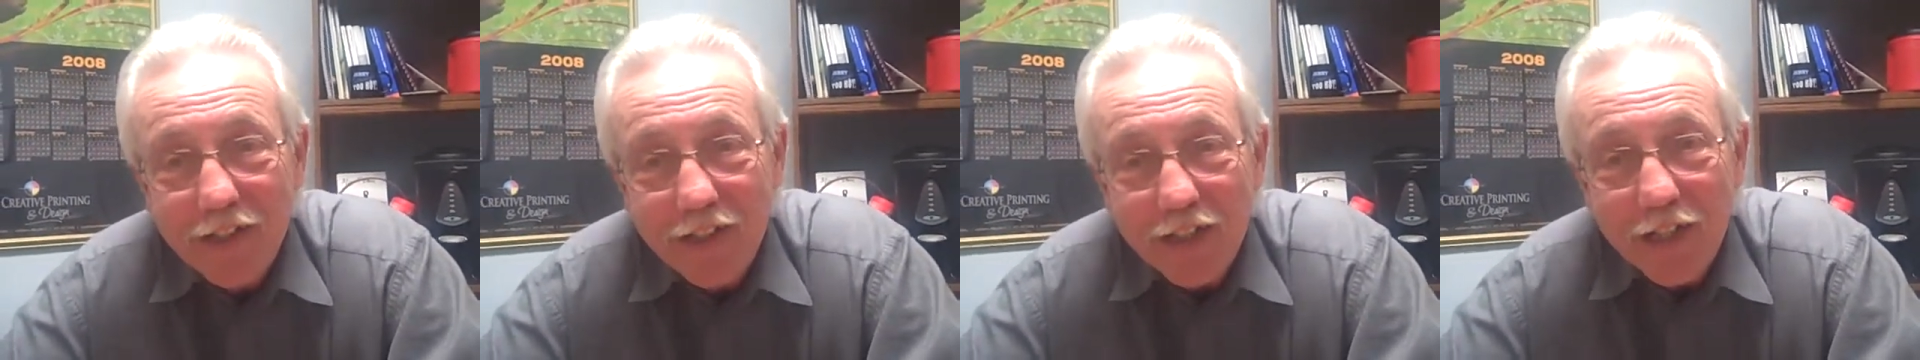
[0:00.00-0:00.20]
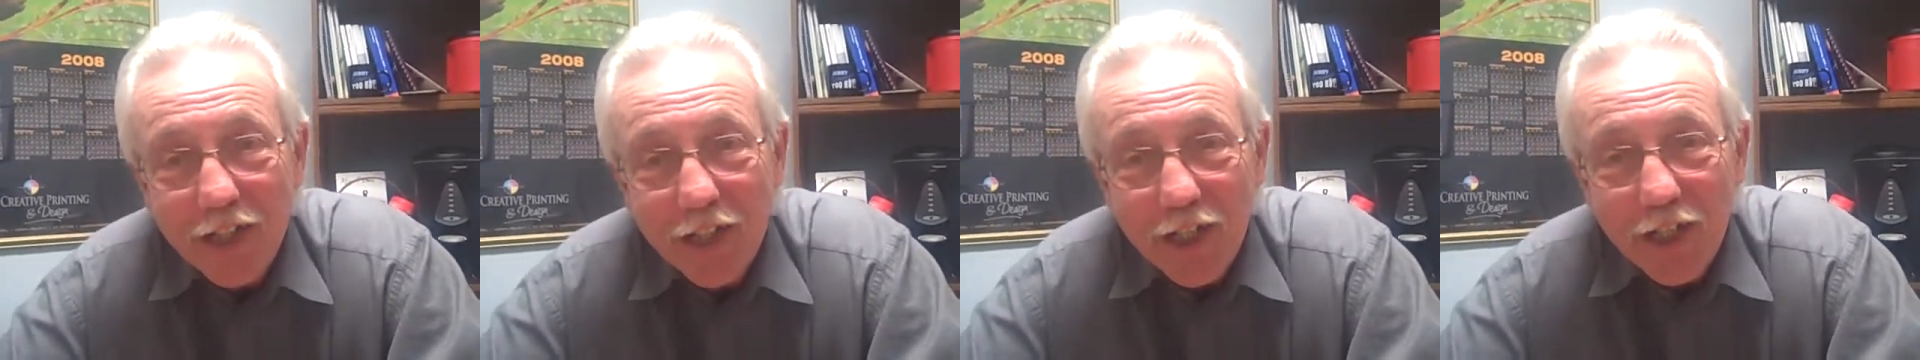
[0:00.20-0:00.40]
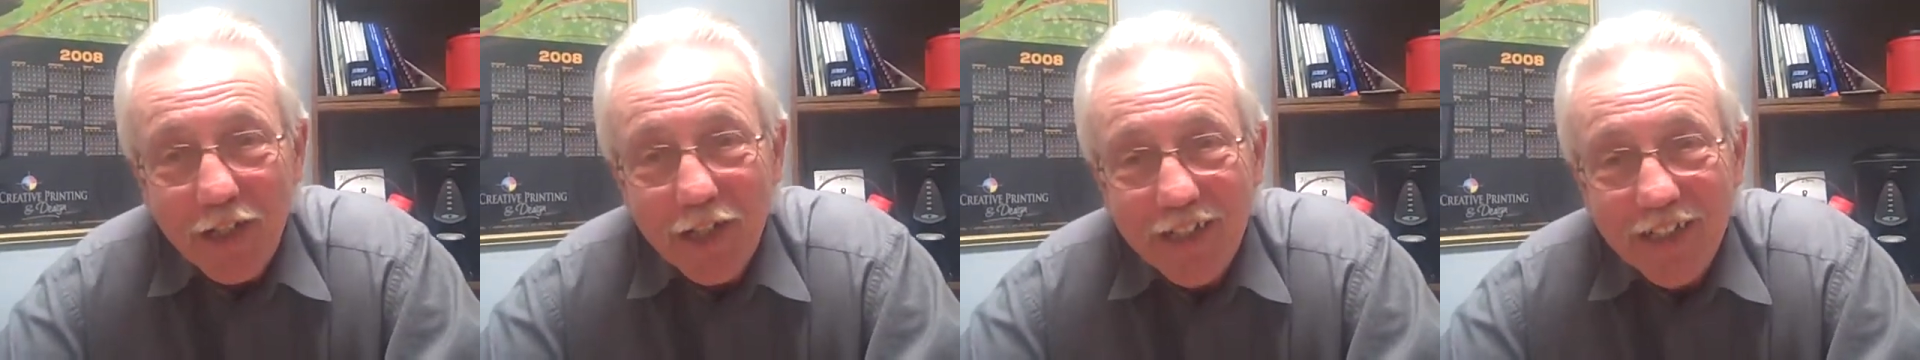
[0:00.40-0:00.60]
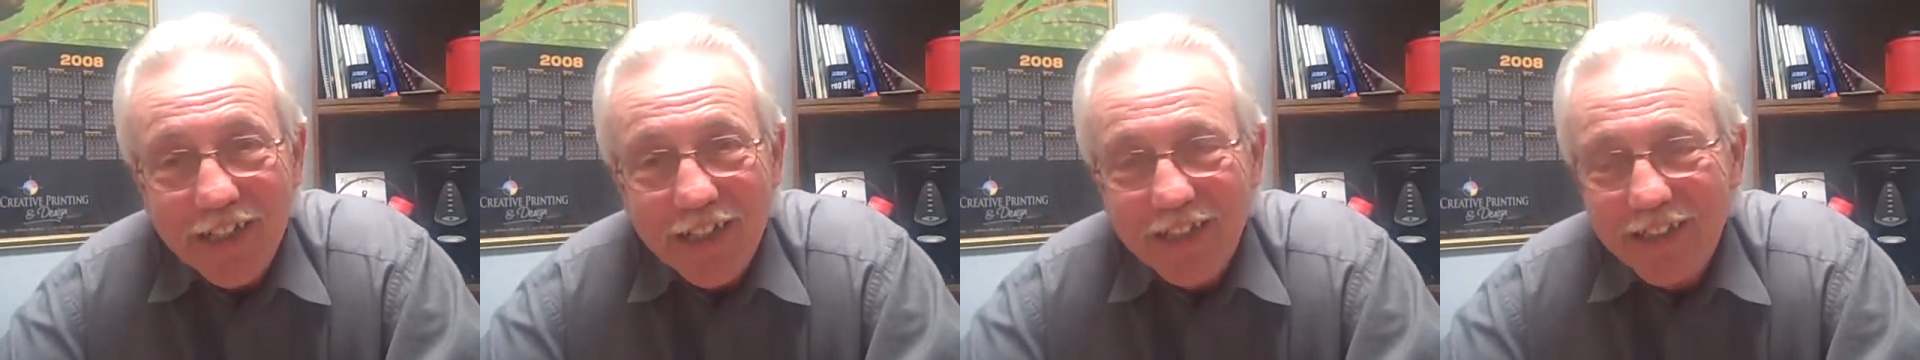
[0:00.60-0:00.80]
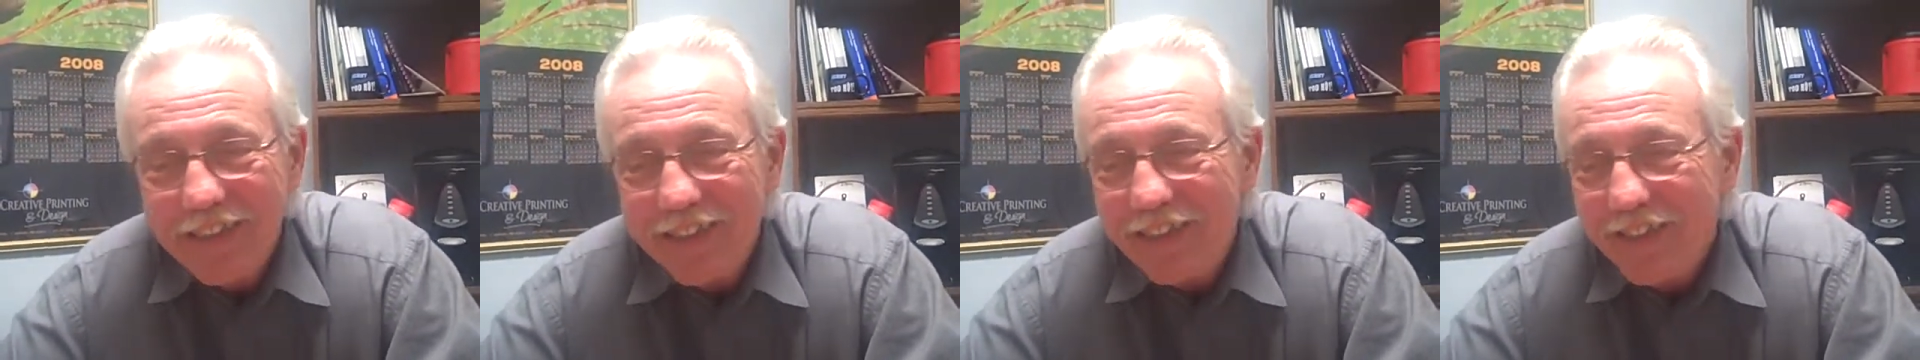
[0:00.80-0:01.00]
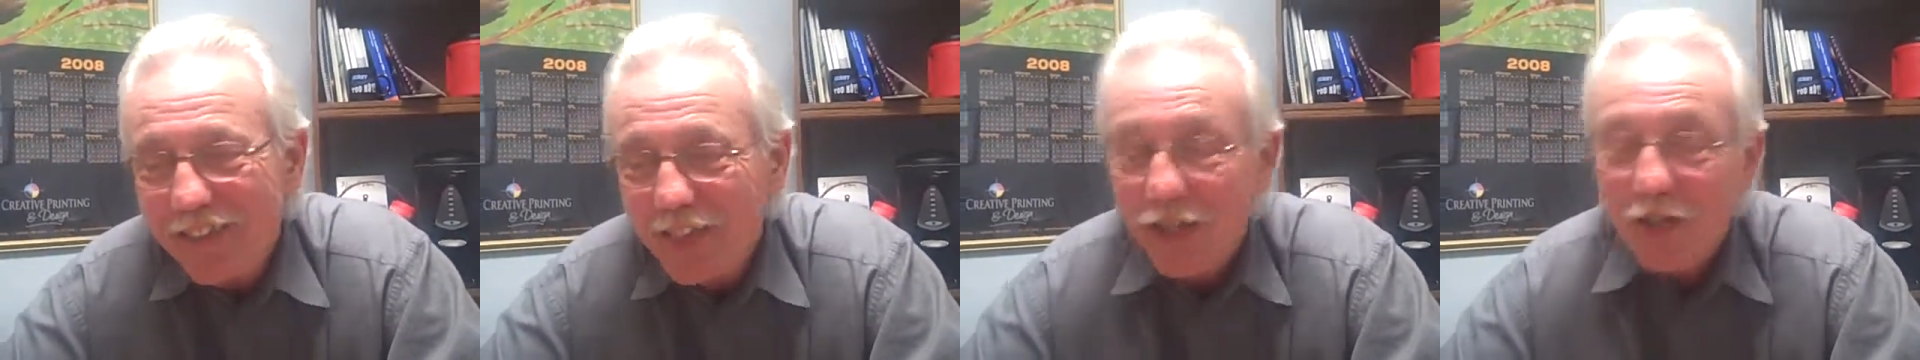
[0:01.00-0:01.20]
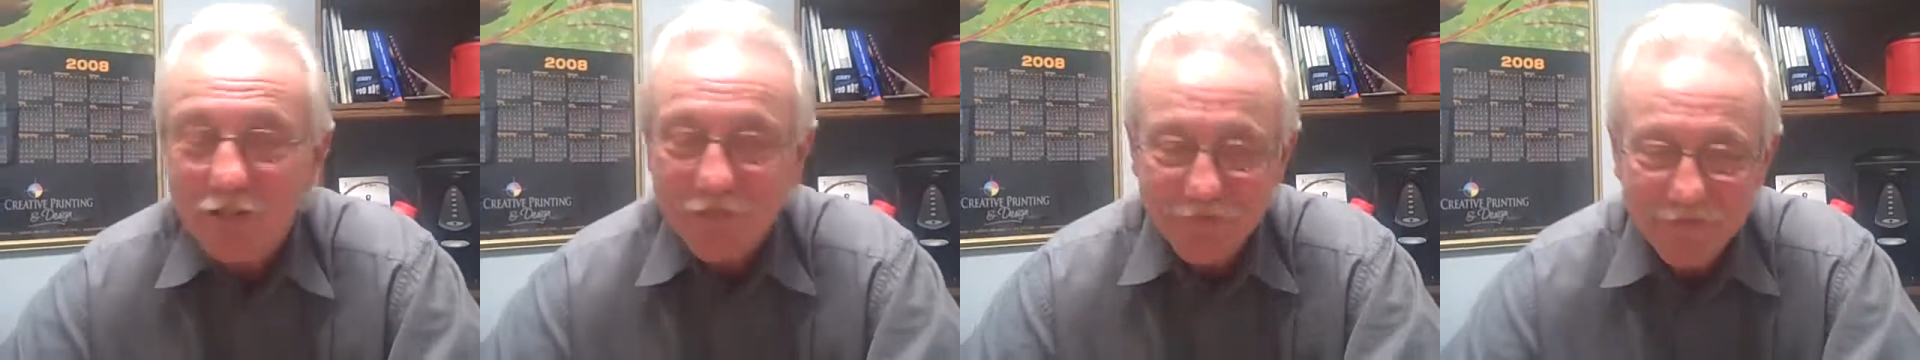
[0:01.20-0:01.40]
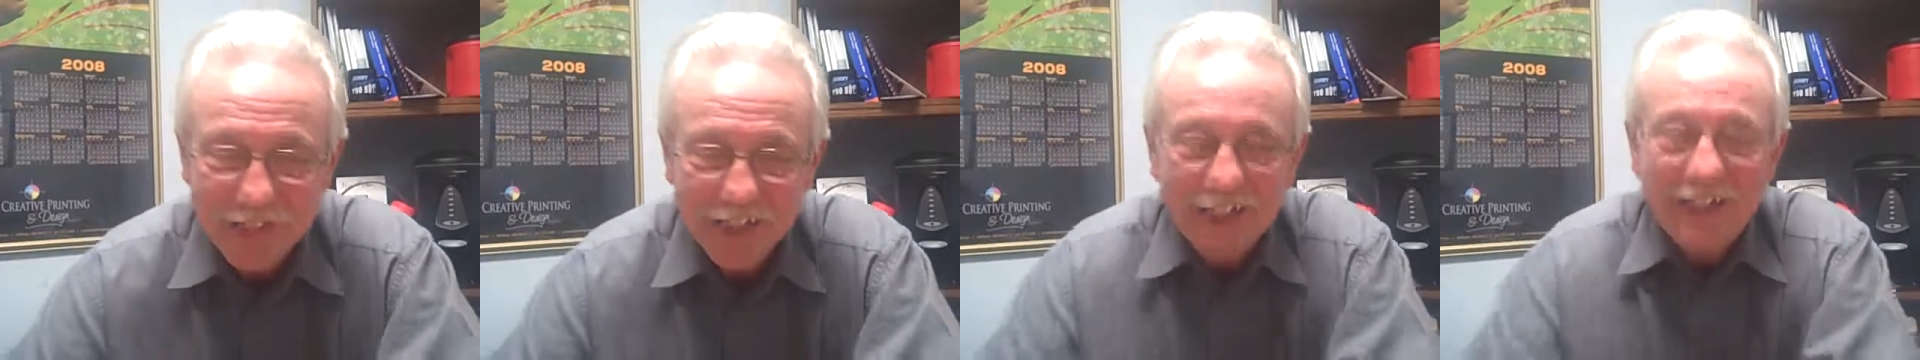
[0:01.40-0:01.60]
You know? So,
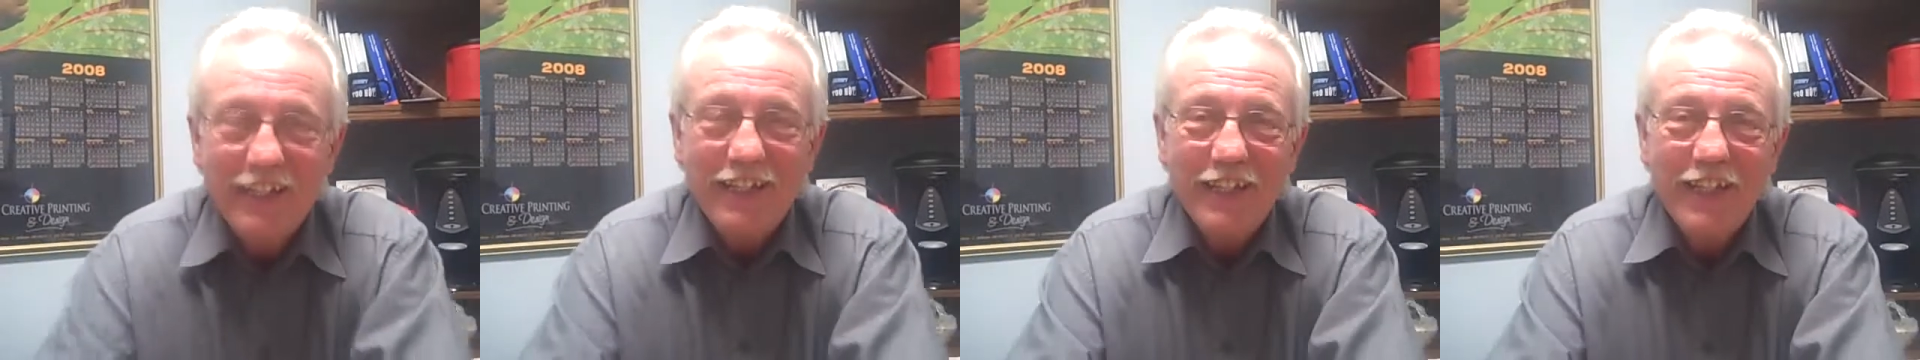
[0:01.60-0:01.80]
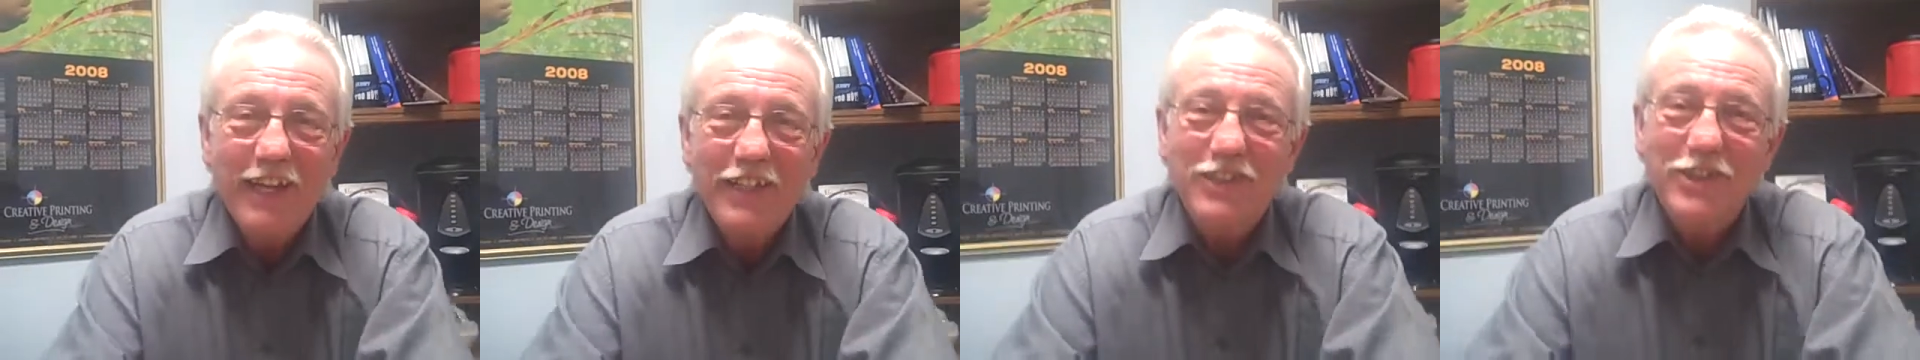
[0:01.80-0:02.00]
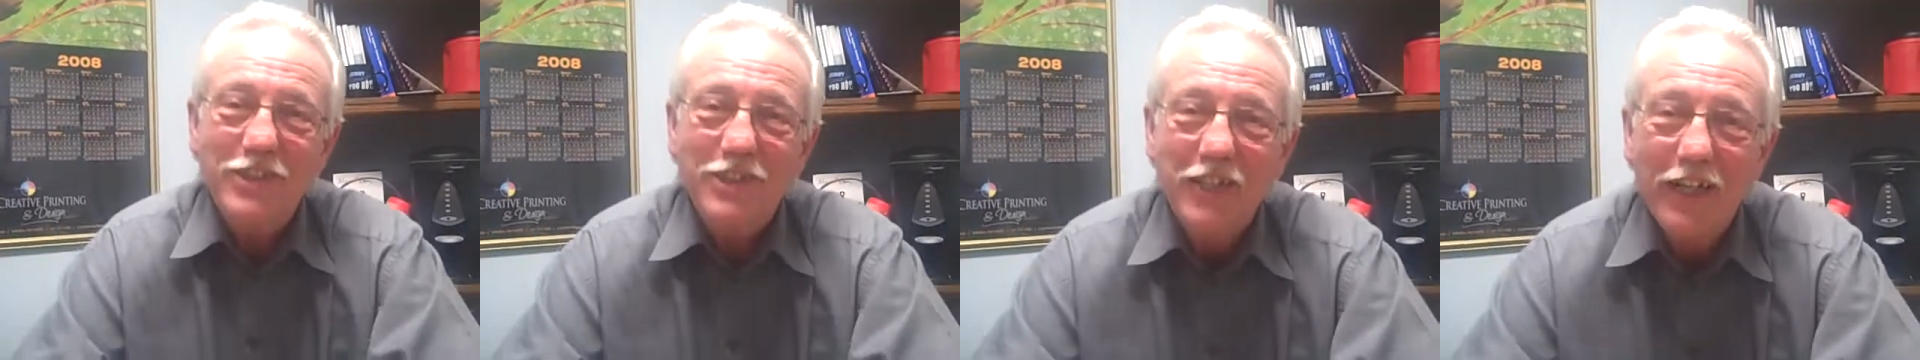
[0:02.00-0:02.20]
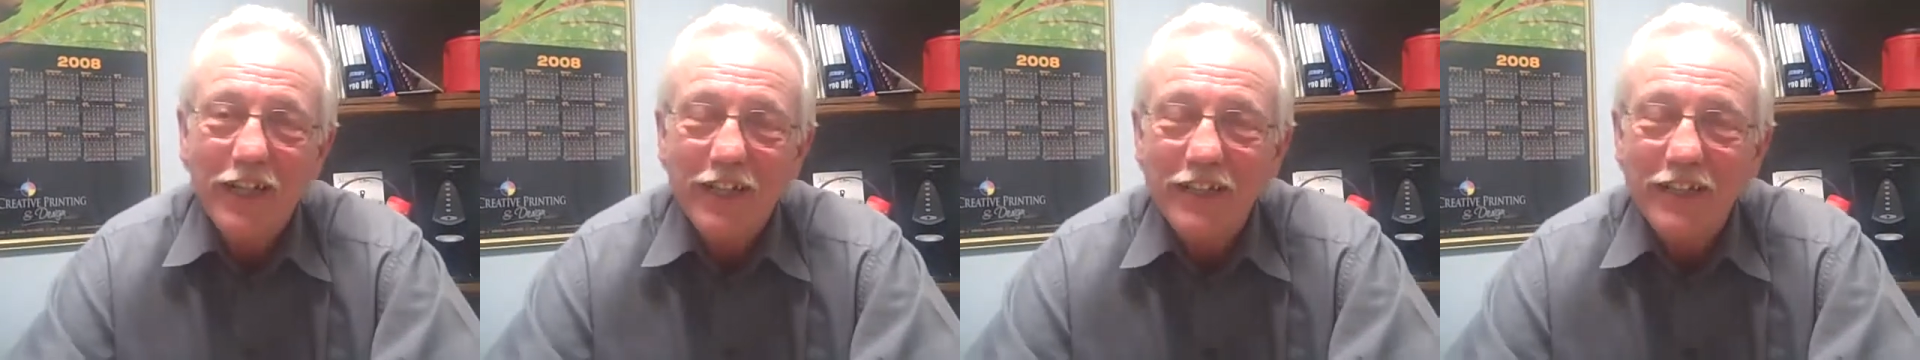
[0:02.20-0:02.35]
that's...